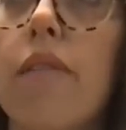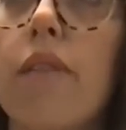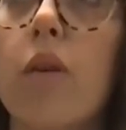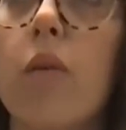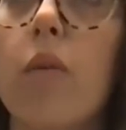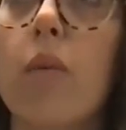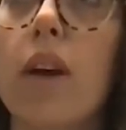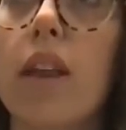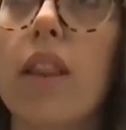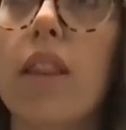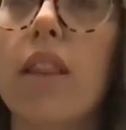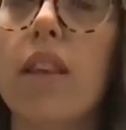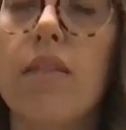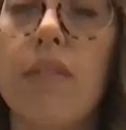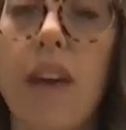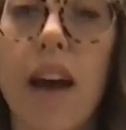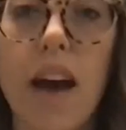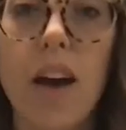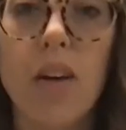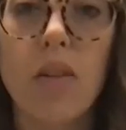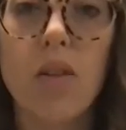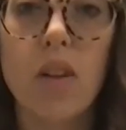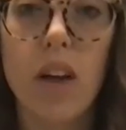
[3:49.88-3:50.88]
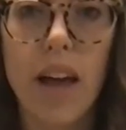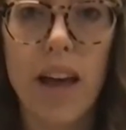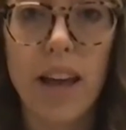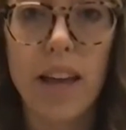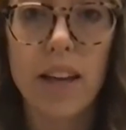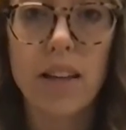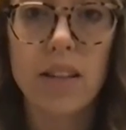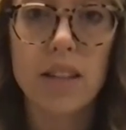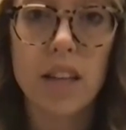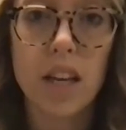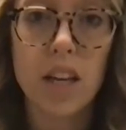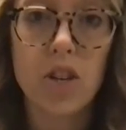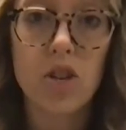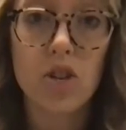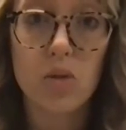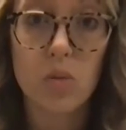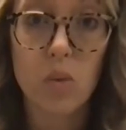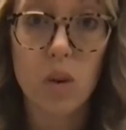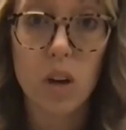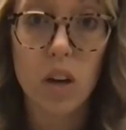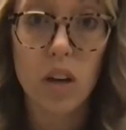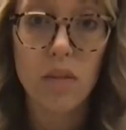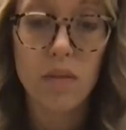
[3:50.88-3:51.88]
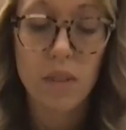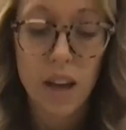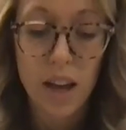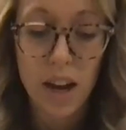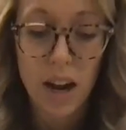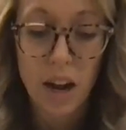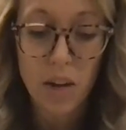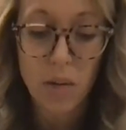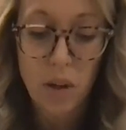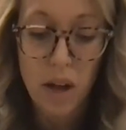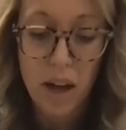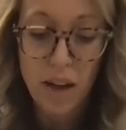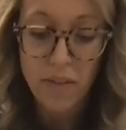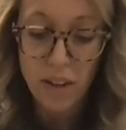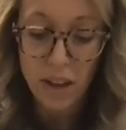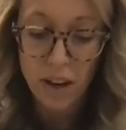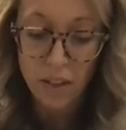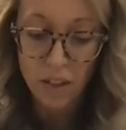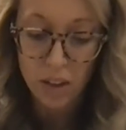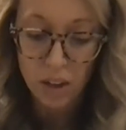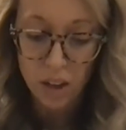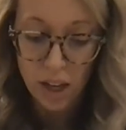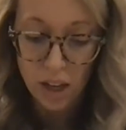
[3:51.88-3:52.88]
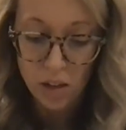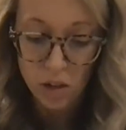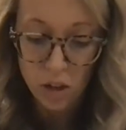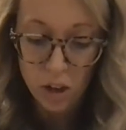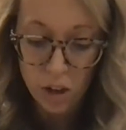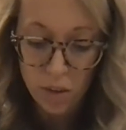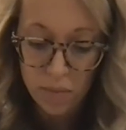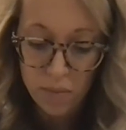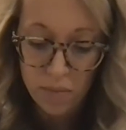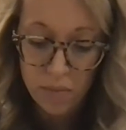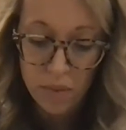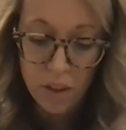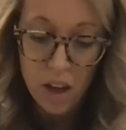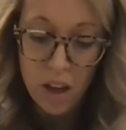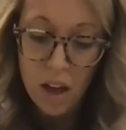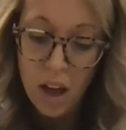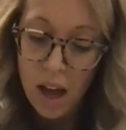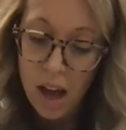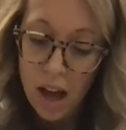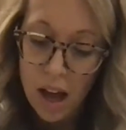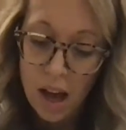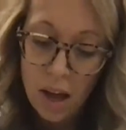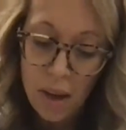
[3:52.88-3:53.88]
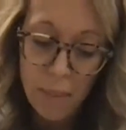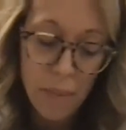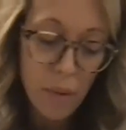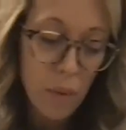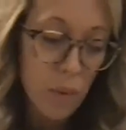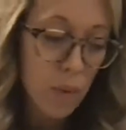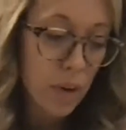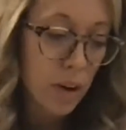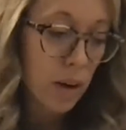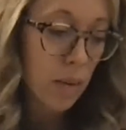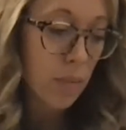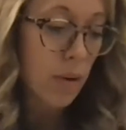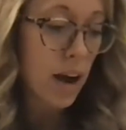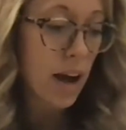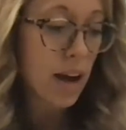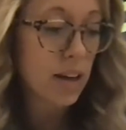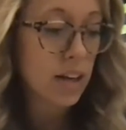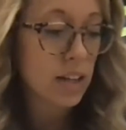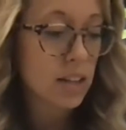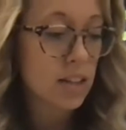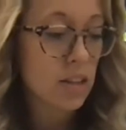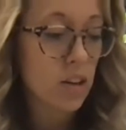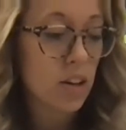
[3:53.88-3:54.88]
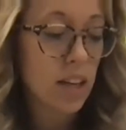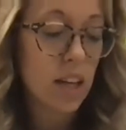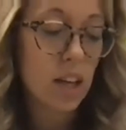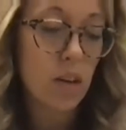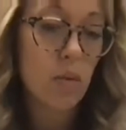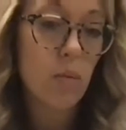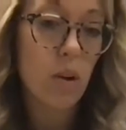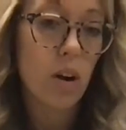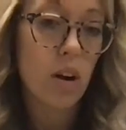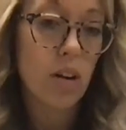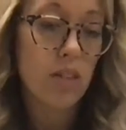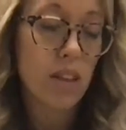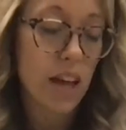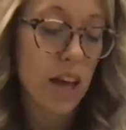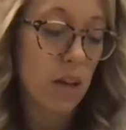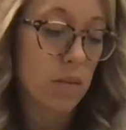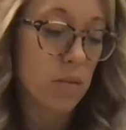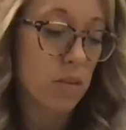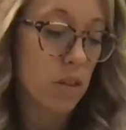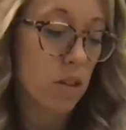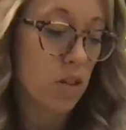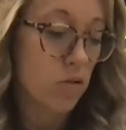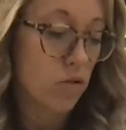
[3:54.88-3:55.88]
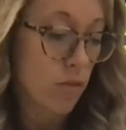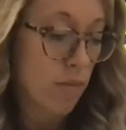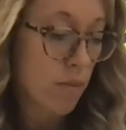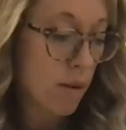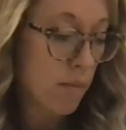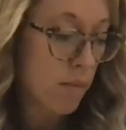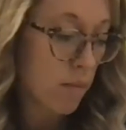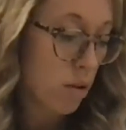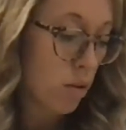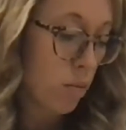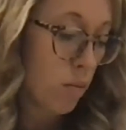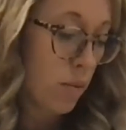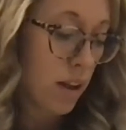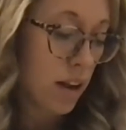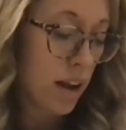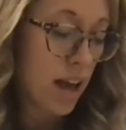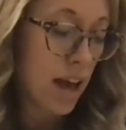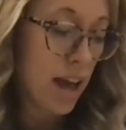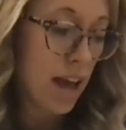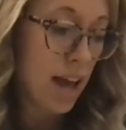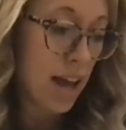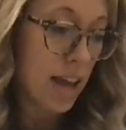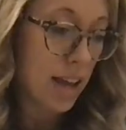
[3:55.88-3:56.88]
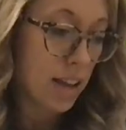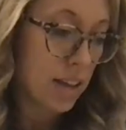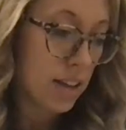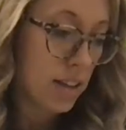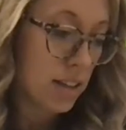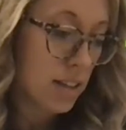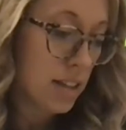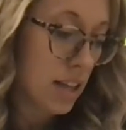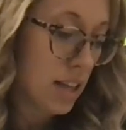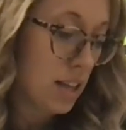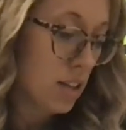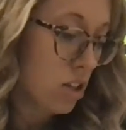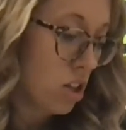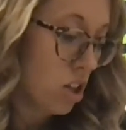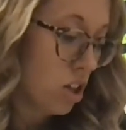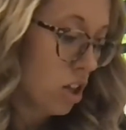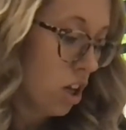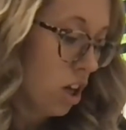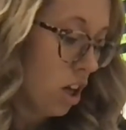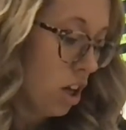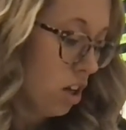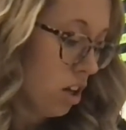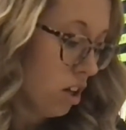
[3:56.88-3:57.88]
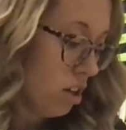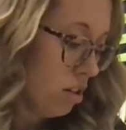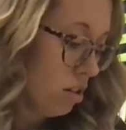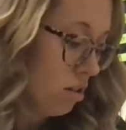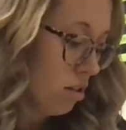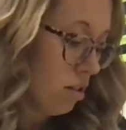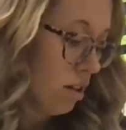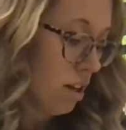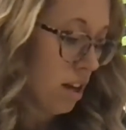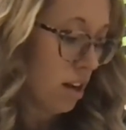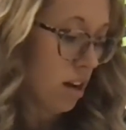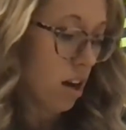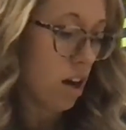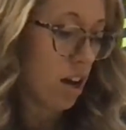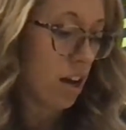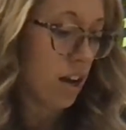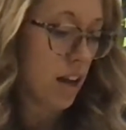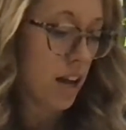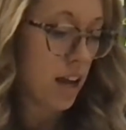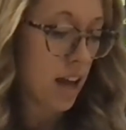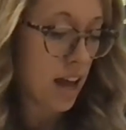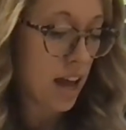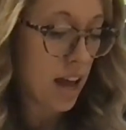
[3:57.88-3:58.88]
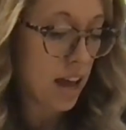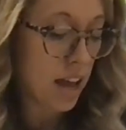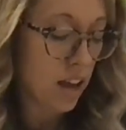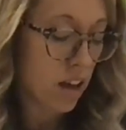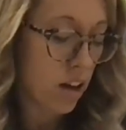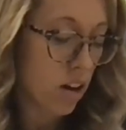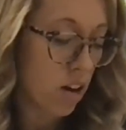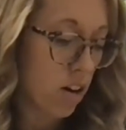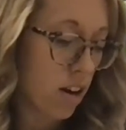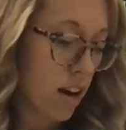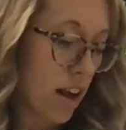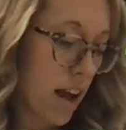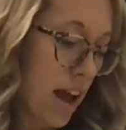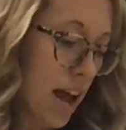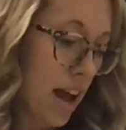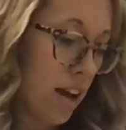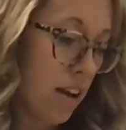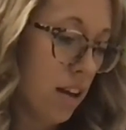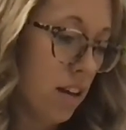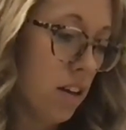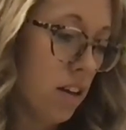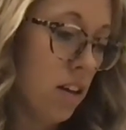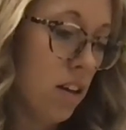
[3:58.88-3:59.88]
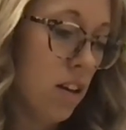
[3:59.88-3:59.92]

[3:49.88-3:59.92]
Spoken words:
for when the vowel A says schwa, and I will have that in the classroom. But we're going to practice our keyword that helps us remember when A says and not A or A.